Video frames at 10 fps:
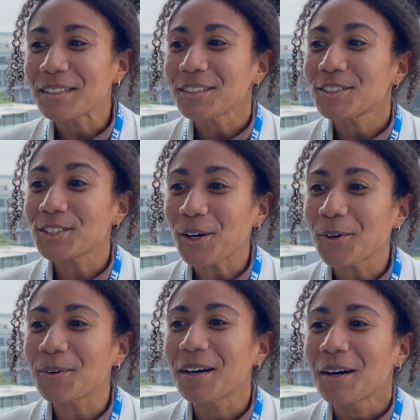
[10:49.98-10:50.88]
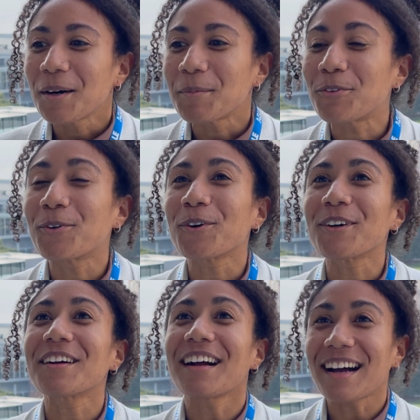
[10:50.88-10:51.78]
So
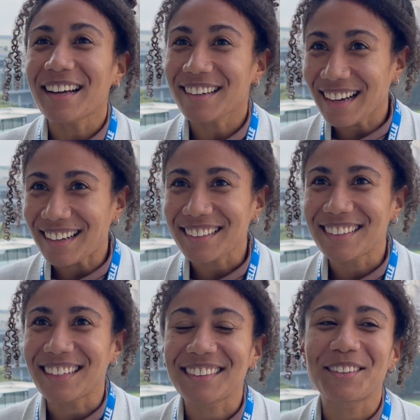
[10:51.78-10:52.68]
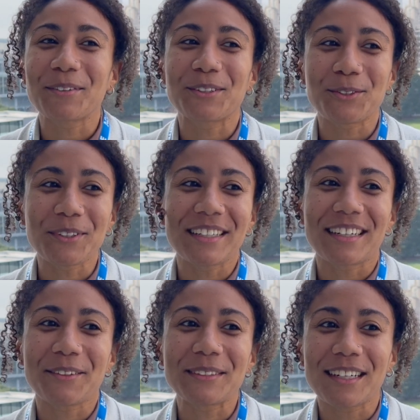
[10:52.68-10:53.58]
before I got connected with Julia,
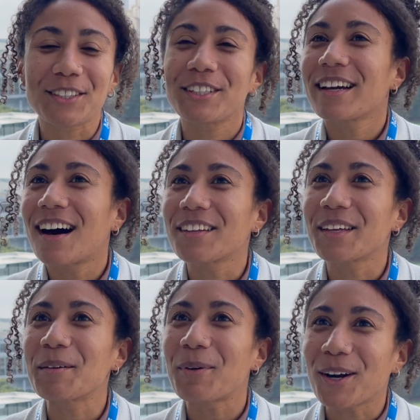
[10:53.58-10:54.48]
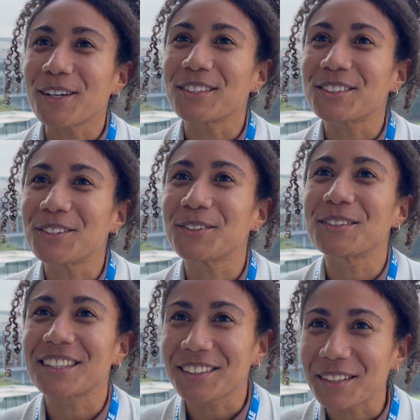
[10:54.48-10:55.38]
it was actually Holly Barnes, who's
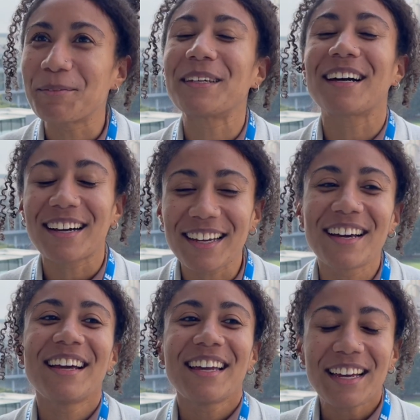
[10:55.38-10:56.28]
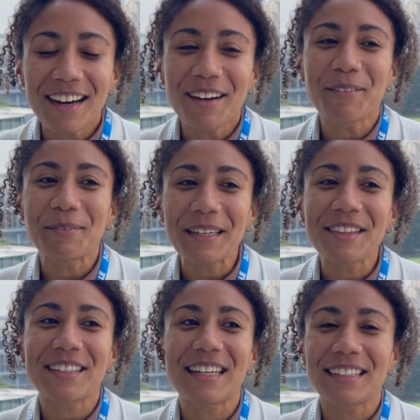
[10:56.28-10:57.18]
the lead PI in
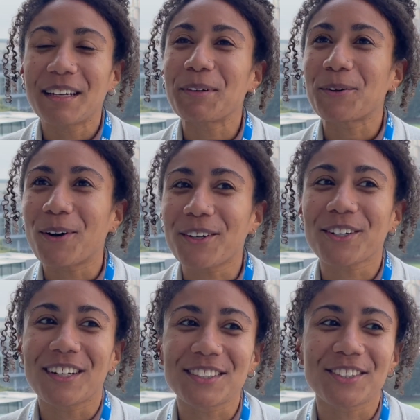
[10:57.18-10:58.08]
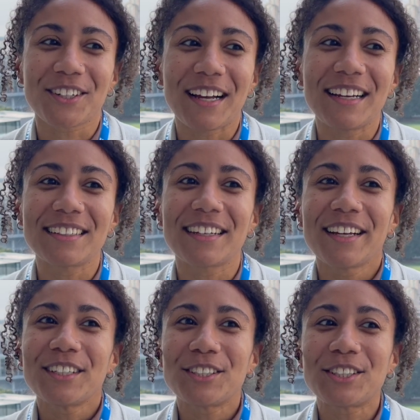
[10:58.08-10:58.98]
the Dynamic Water Cluster, and
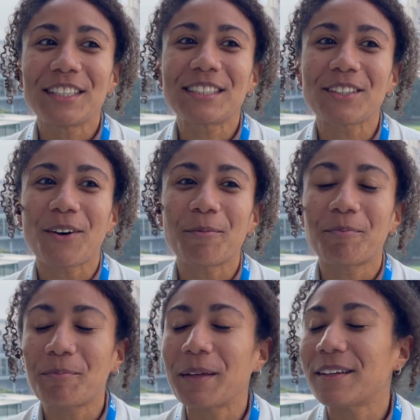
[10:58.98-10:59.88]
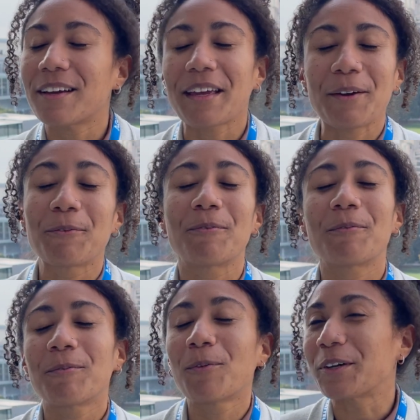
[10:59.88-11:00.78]
she's been a
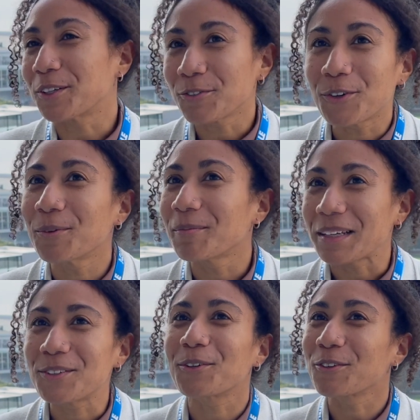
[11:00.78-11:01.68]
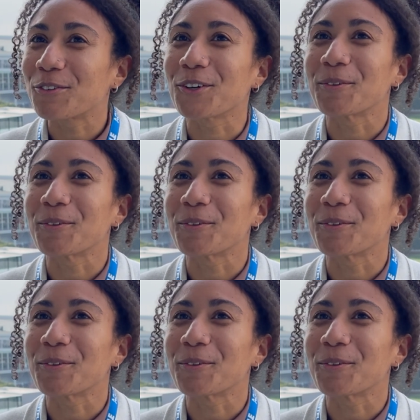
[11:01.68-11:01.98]
wonderful mentor for